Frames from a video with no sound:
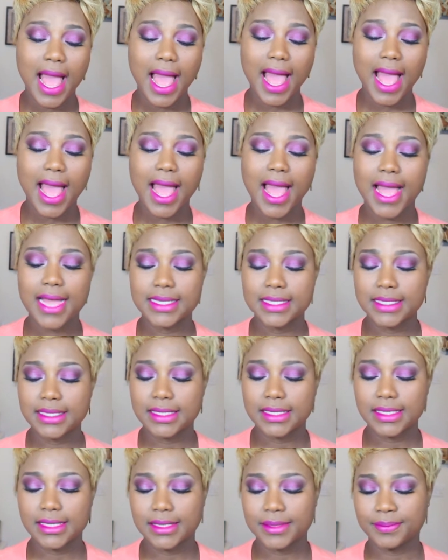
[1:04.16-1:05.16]

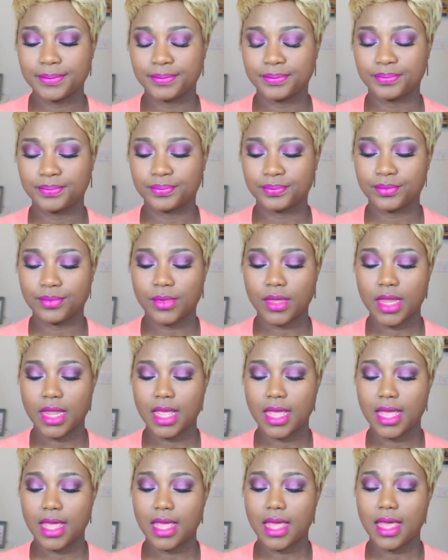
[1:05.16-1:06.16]
and
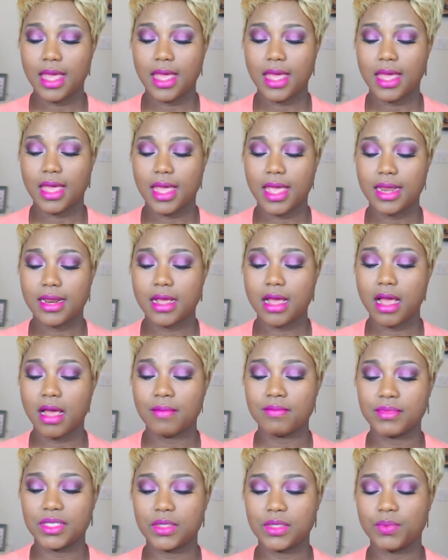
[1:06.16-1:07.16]
it
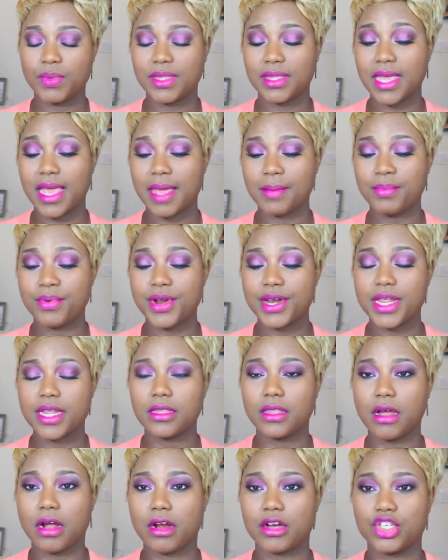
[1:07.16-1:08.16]
comes with a pretty
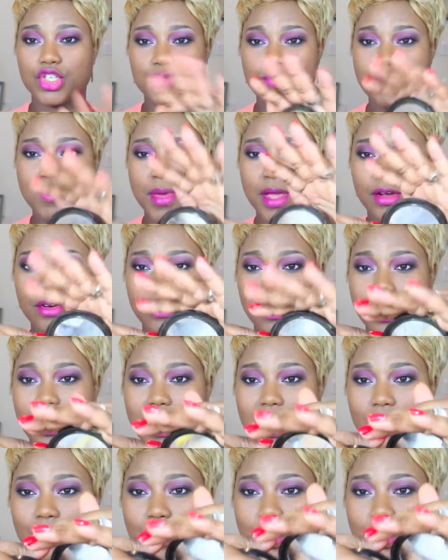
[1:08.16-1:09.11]
large mirror. I